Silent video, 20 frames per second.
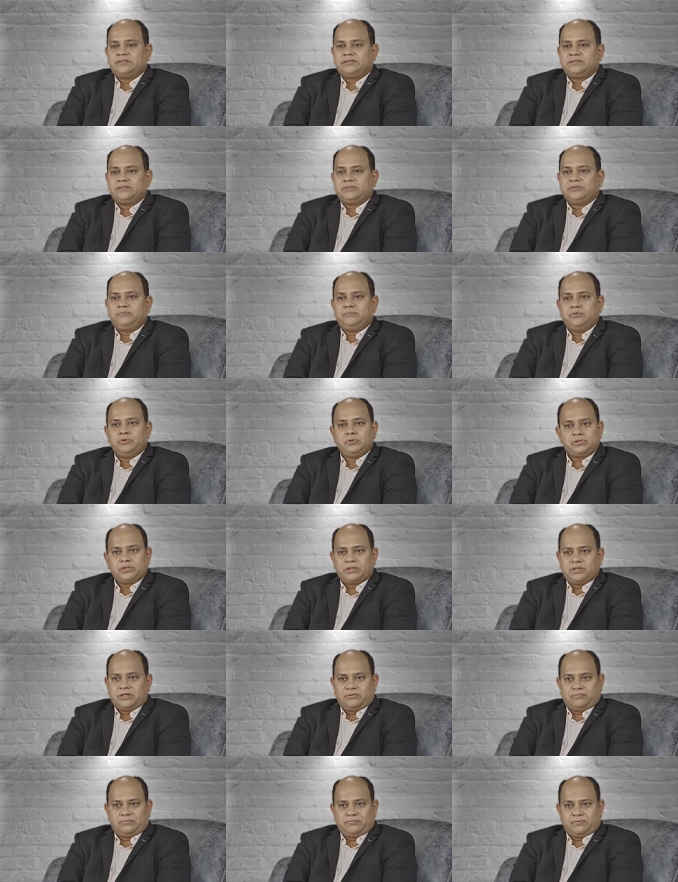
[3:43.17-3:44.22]
The
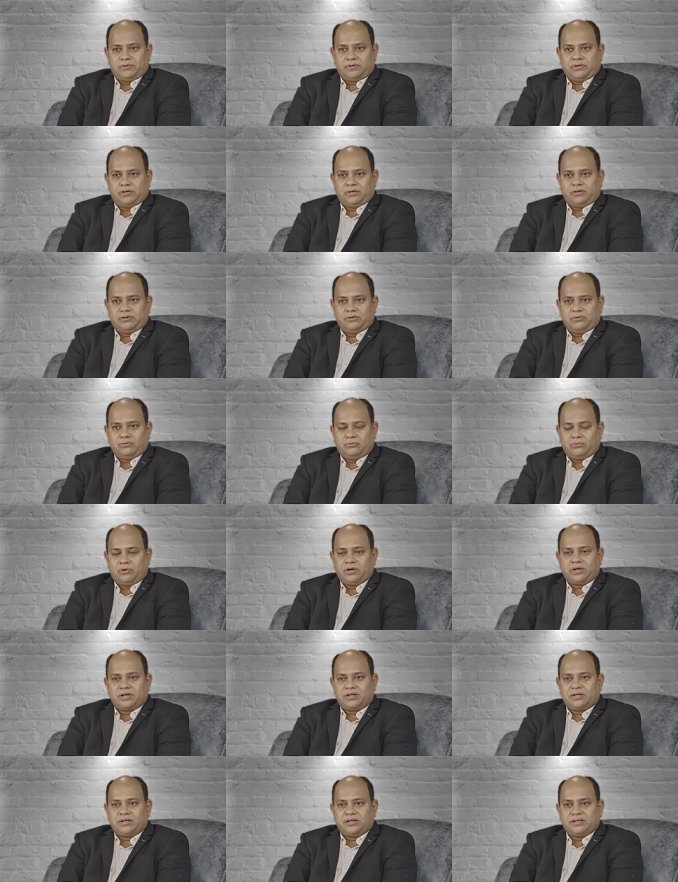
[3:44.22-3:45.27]
future of uh,
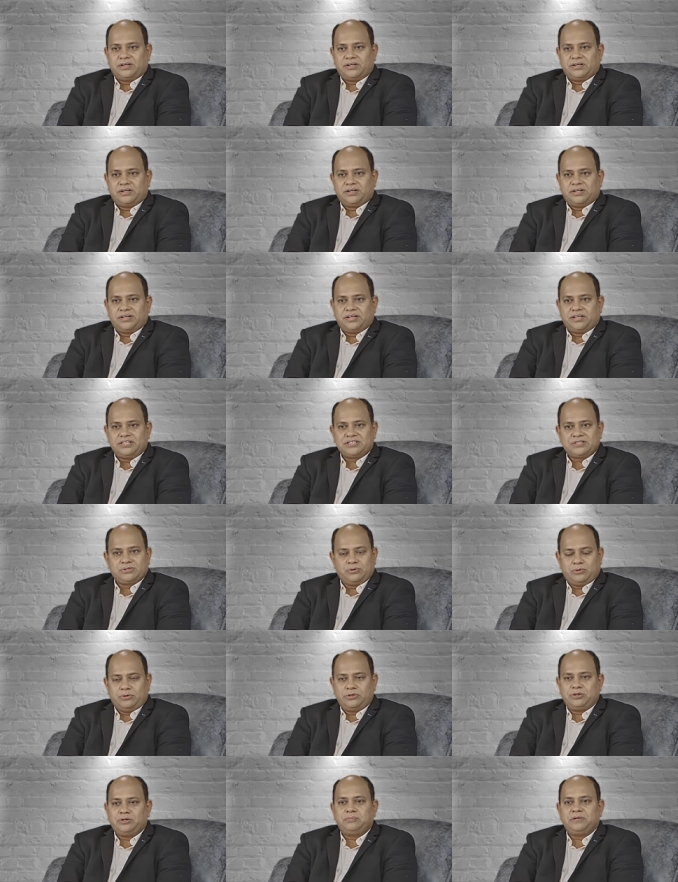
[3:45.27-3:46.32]
work is
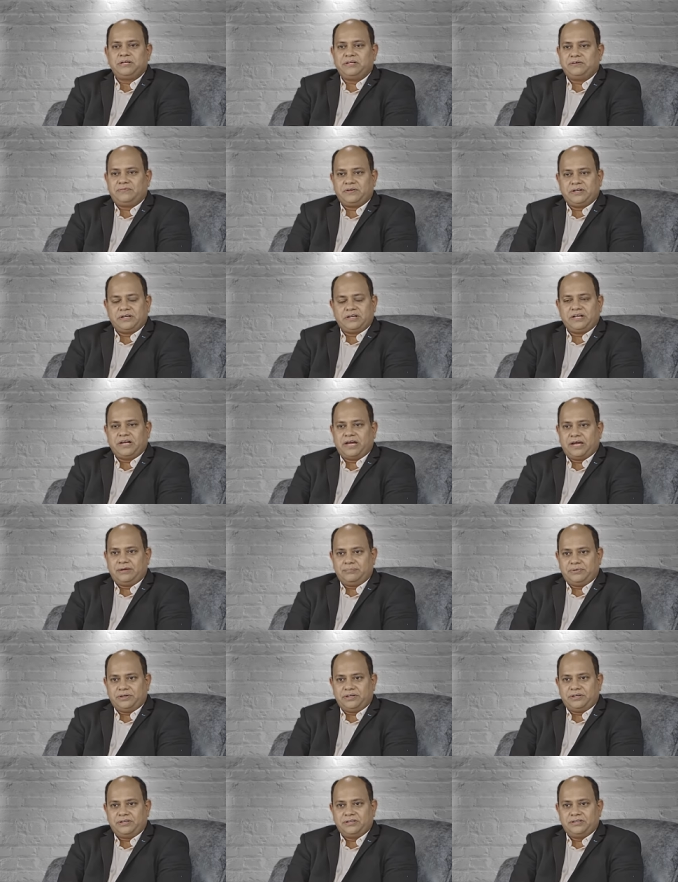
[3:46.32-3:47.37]
going to be definitely
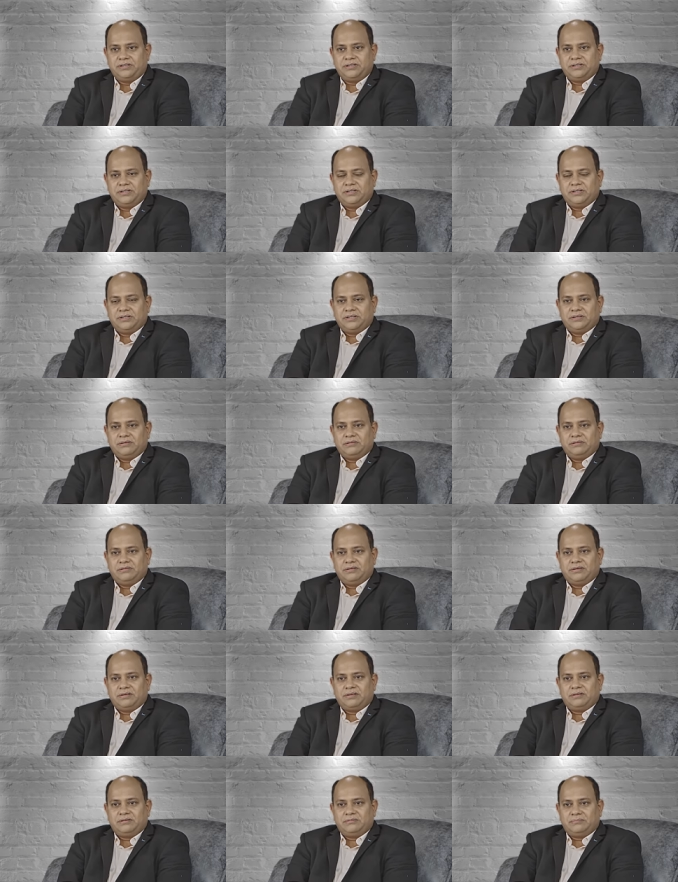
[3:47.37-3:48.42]
hybrid,
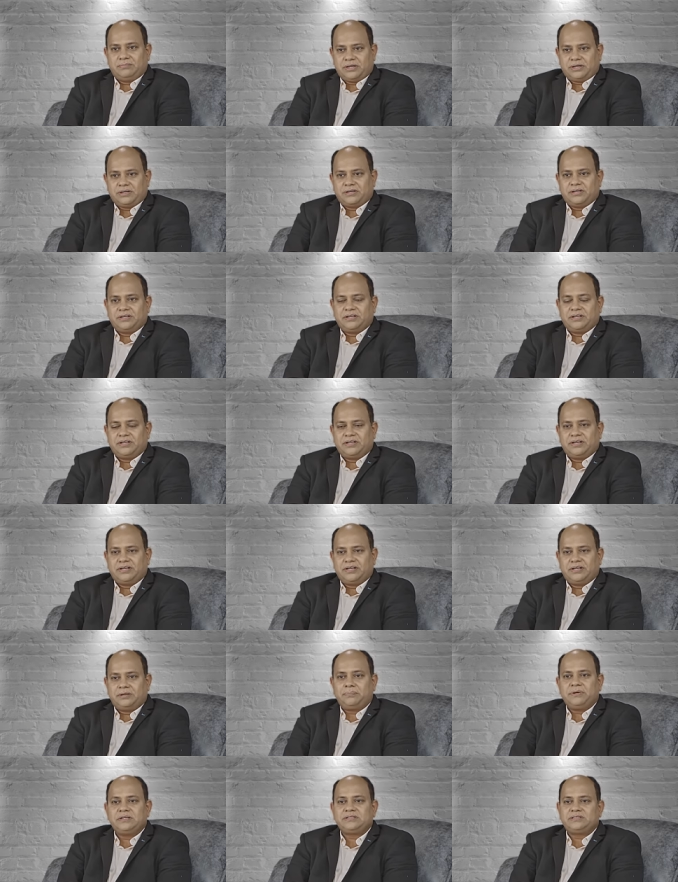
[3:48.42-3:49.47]
but it
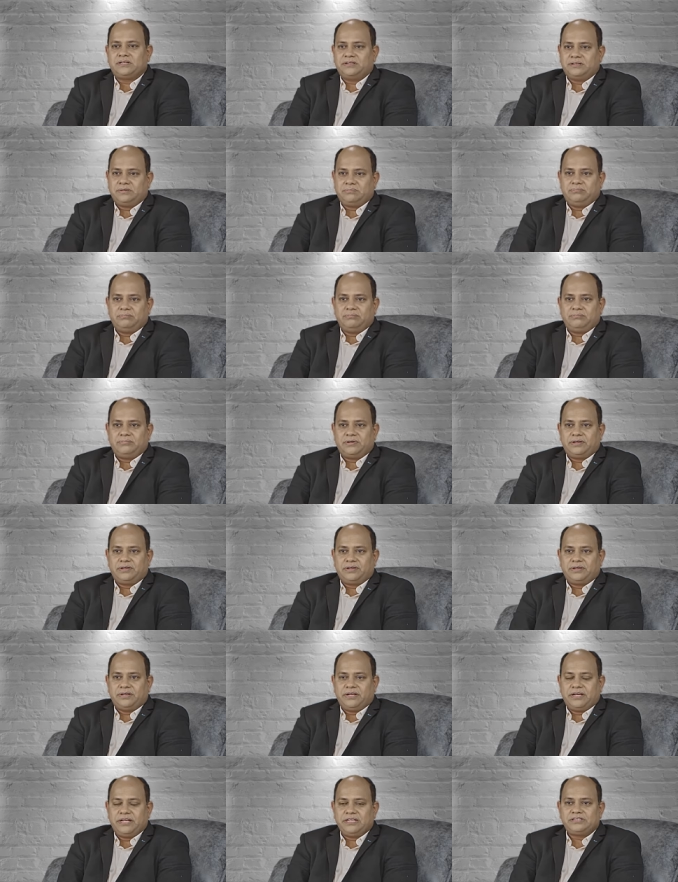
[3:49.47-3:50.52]
depends on the
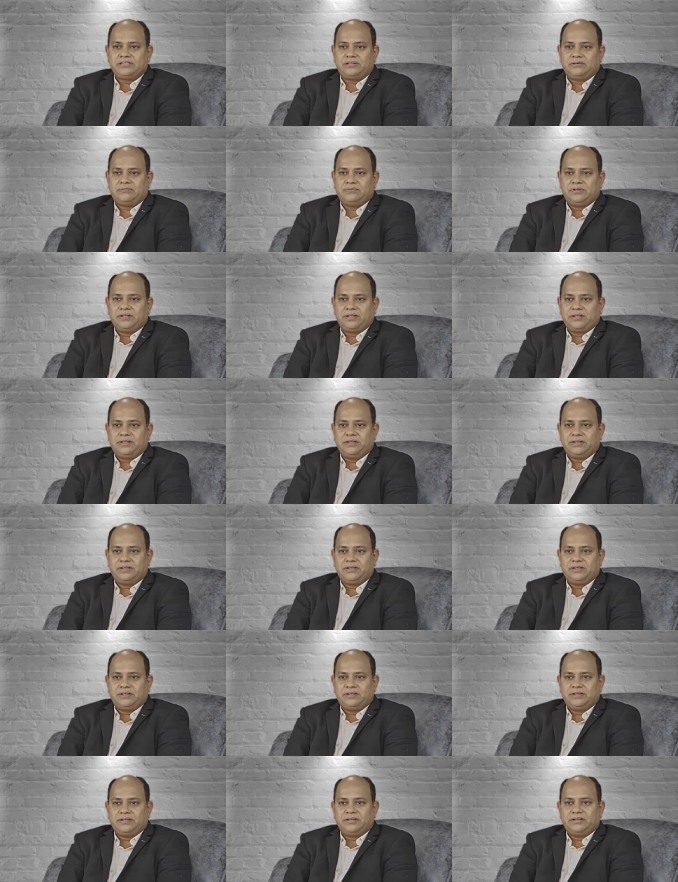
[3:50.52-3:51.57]
nature of the
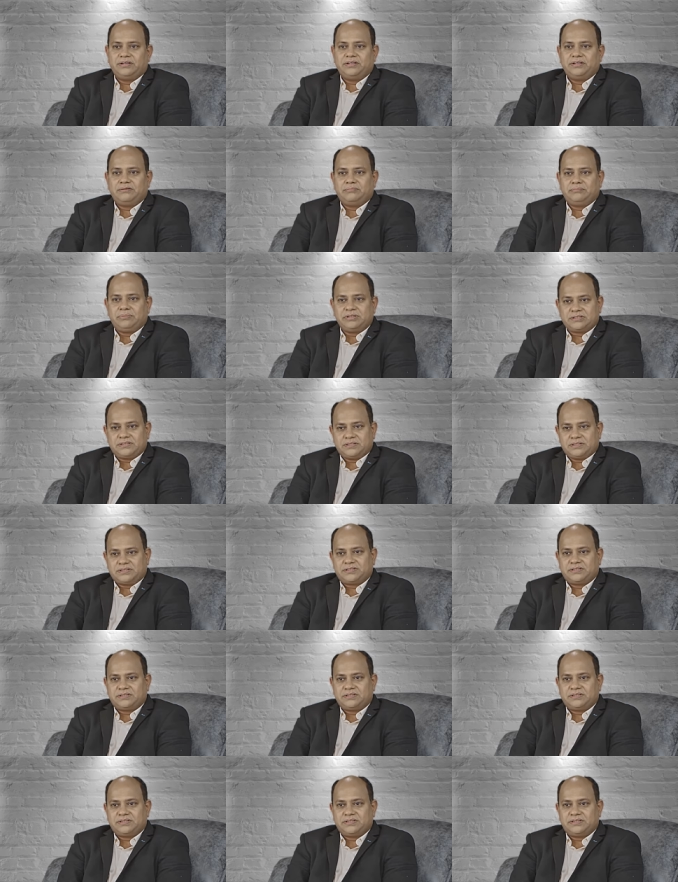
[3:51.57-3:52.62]
business.